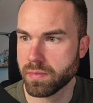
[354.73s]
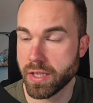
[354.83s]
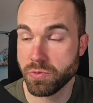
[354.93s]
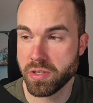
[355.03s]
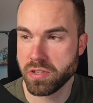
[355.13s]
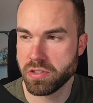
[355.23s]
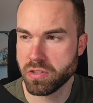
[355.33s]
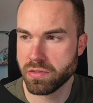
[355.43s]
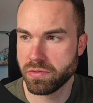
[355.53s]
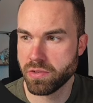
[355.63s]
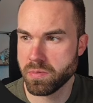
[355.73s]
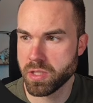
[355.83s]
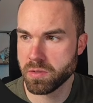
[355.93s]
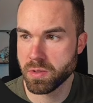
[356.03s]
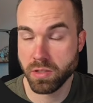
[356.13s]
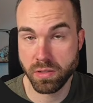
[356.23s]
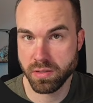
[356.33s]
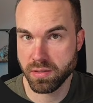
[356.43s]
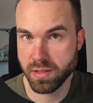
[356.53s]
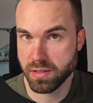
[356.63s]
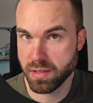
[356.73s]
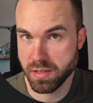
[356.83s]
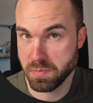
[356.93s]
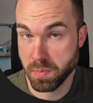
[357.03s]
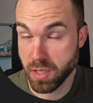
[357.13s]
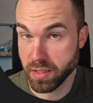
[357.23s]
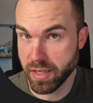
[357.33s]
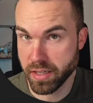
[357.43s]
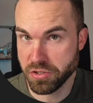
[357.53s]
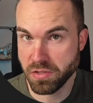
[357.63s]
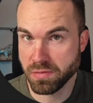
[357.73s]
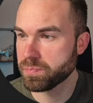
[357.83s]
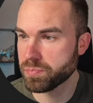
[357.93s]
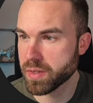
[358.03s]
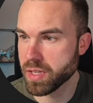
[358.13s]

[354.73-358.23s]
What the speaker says: Now we need to confirm it because it does a bulk action.